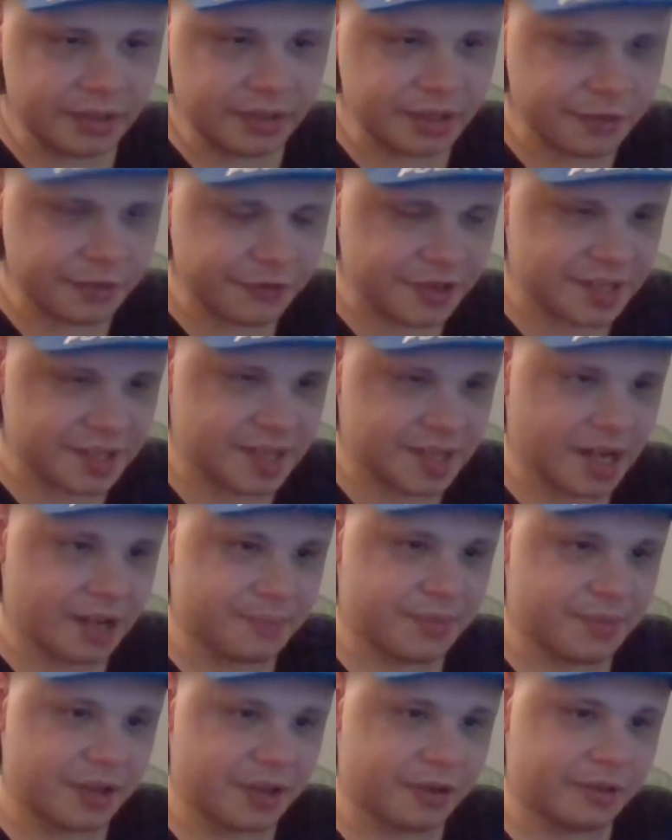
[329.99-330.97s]
different
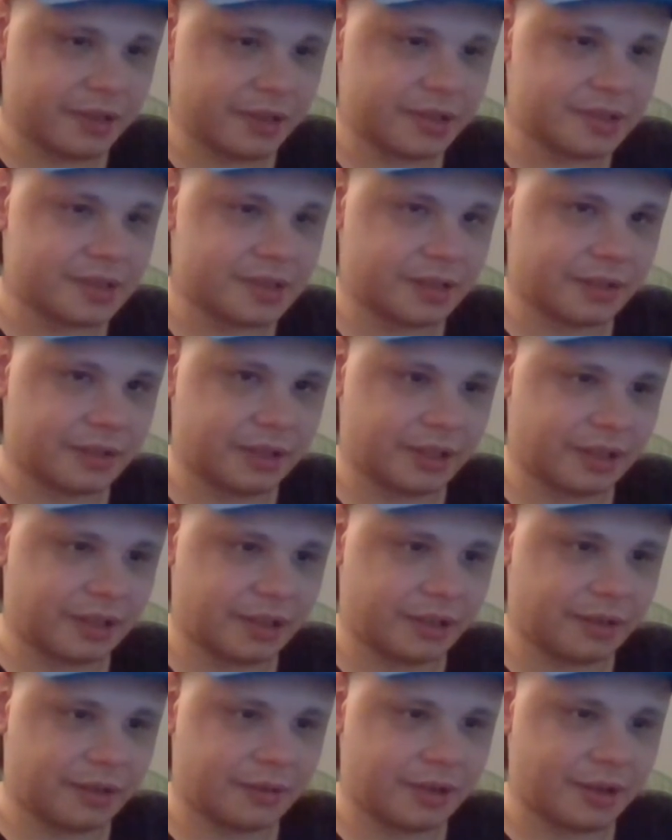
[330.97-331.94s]
time periods and, uh,
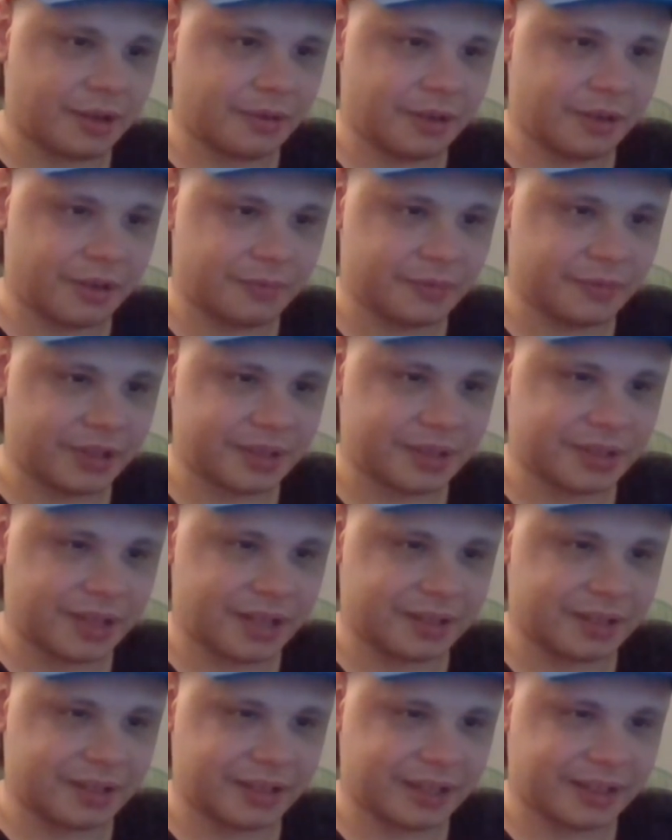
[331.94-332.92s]
and, uh, uh, and
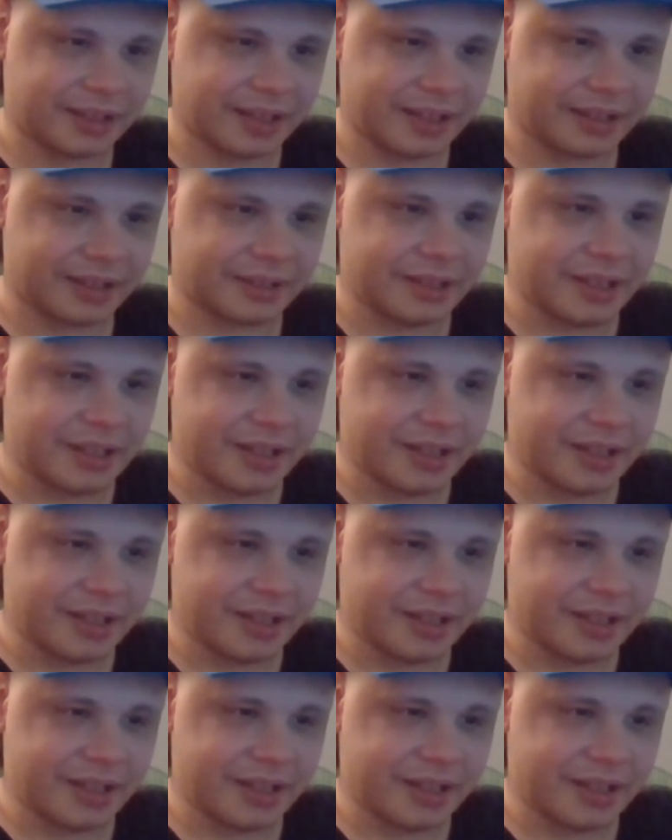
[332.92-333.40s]
whatnot, like like.